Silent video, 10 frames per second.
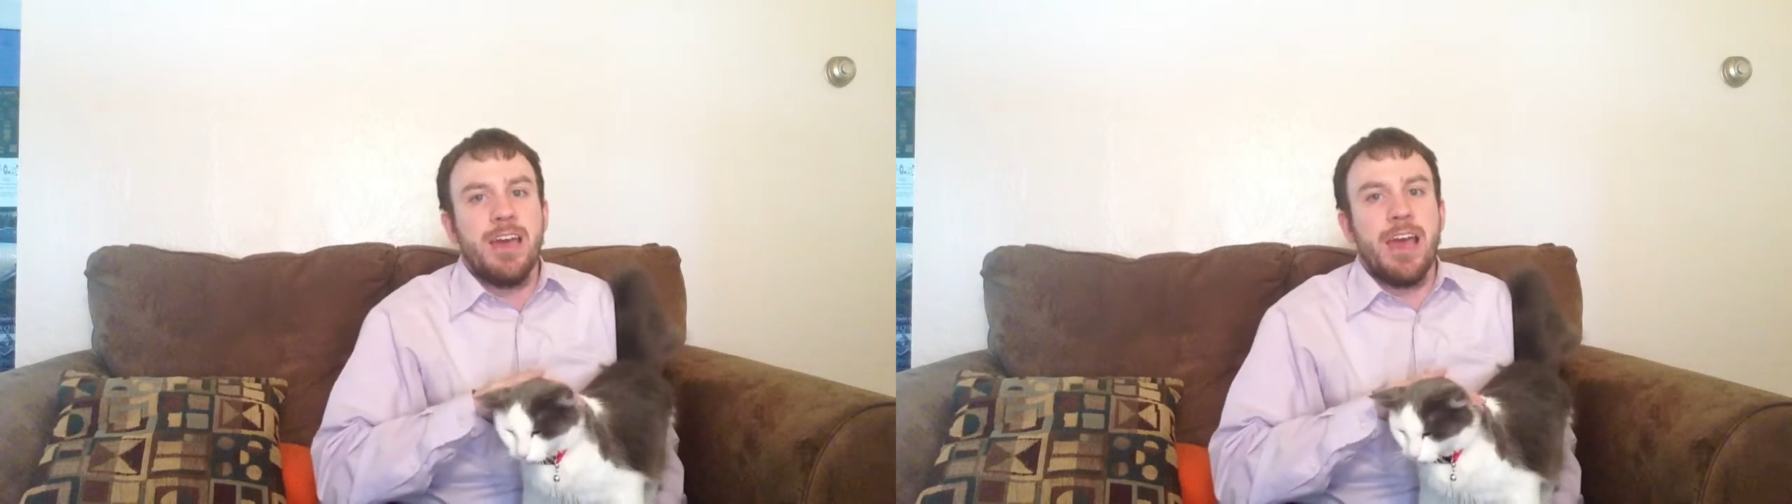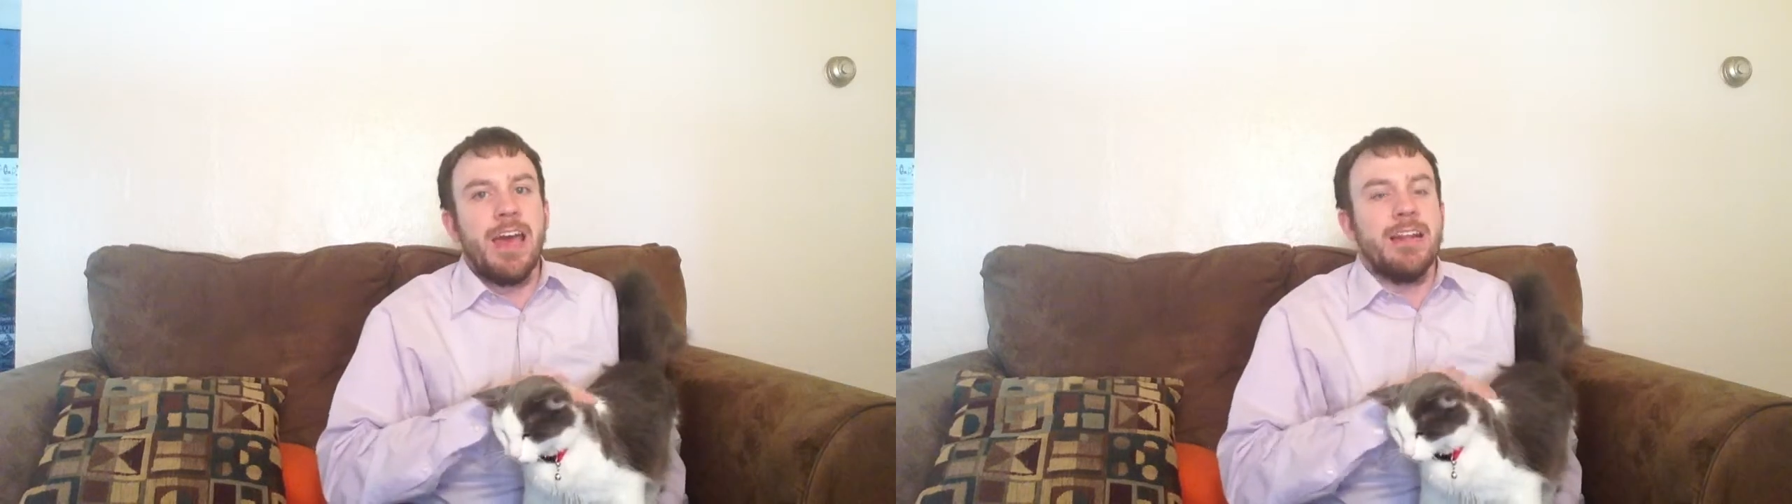
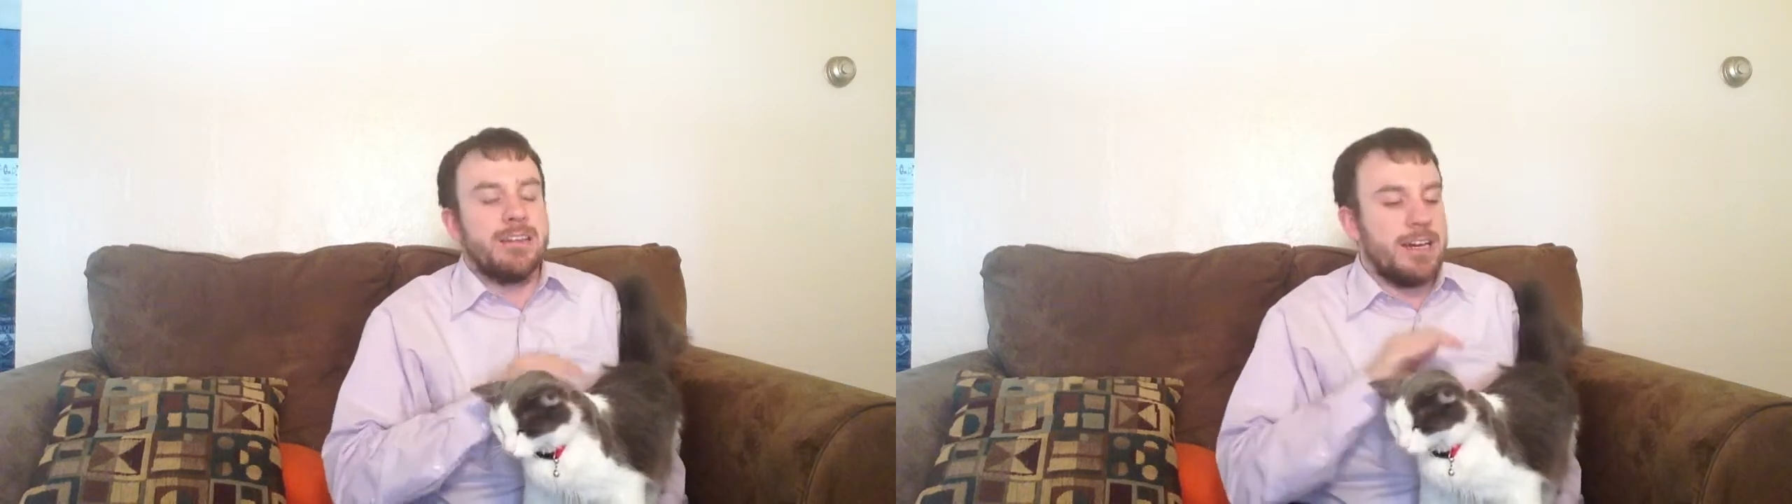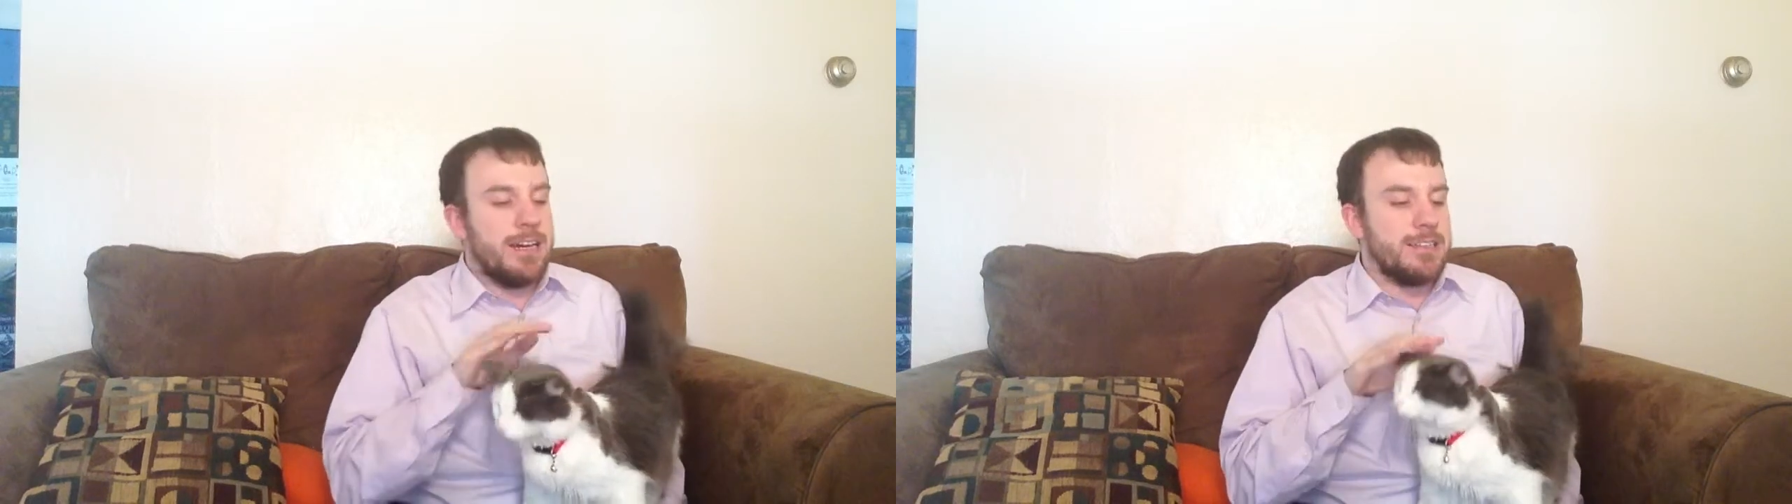and
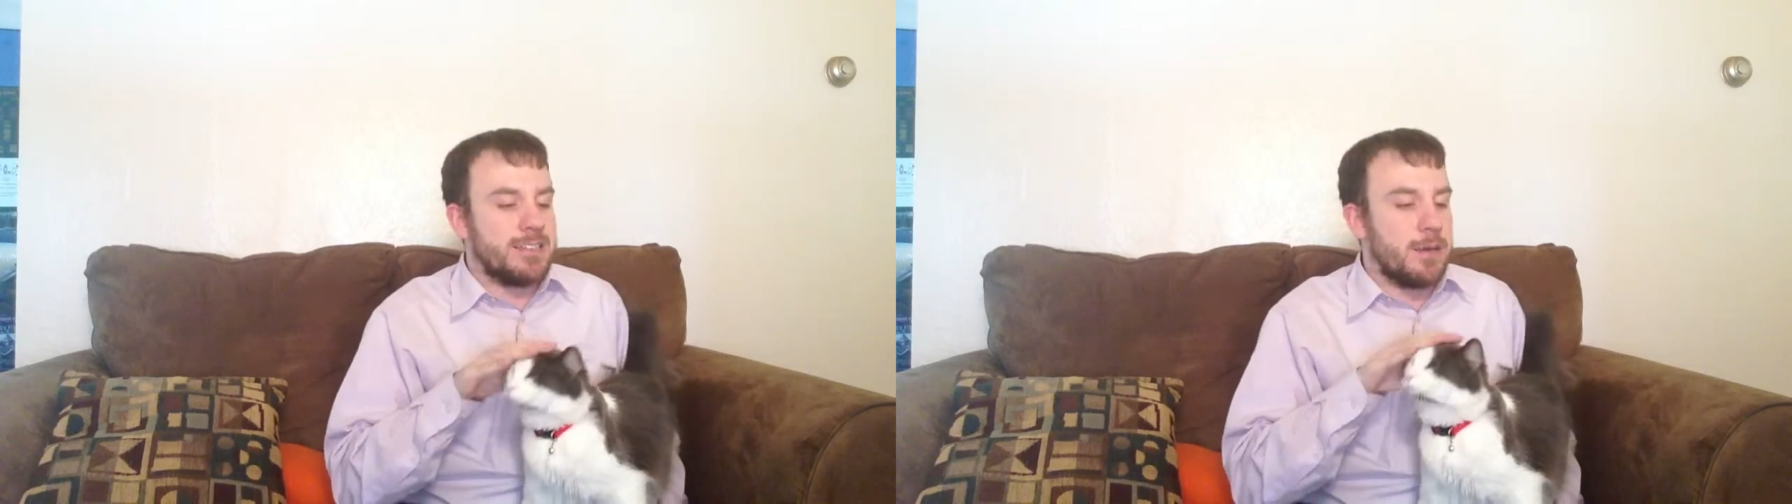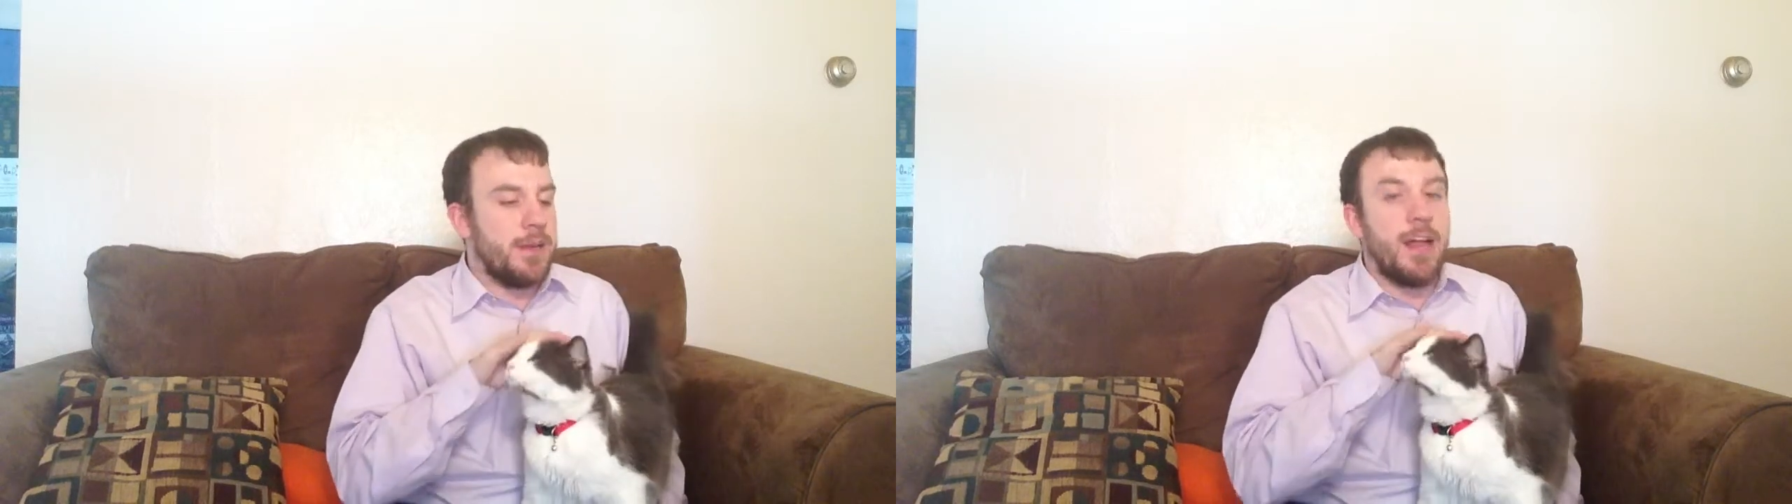uh, it's
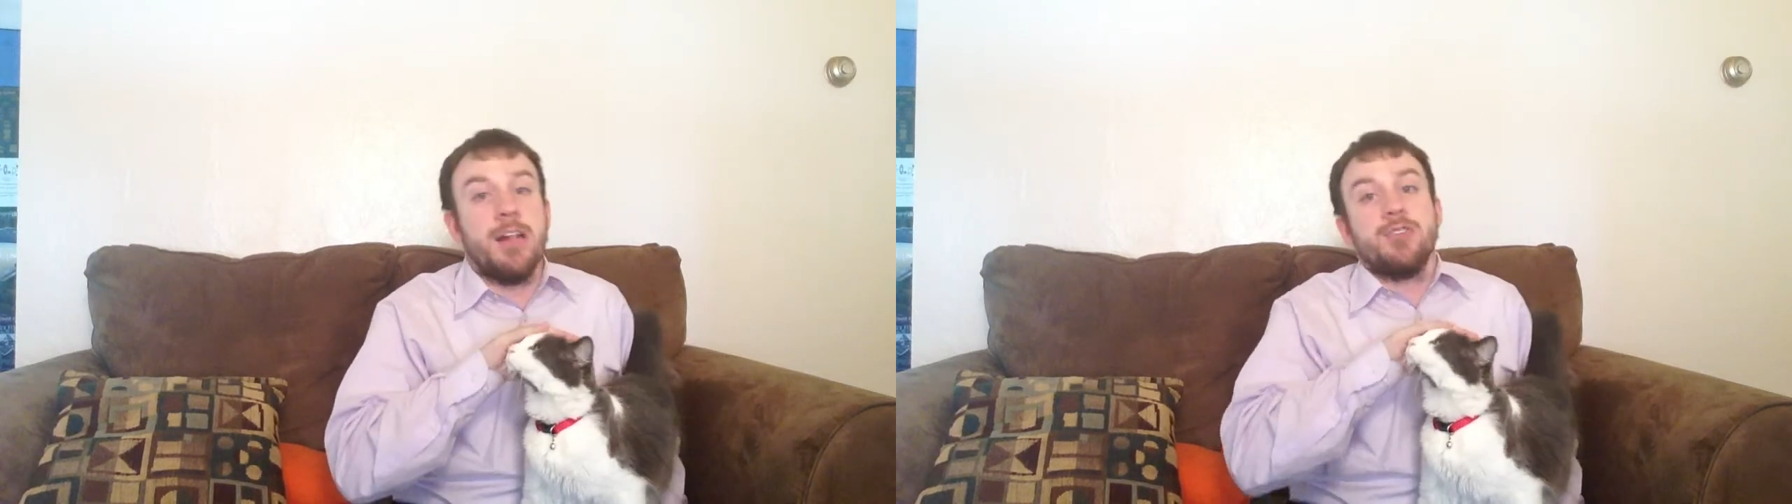going to be a lot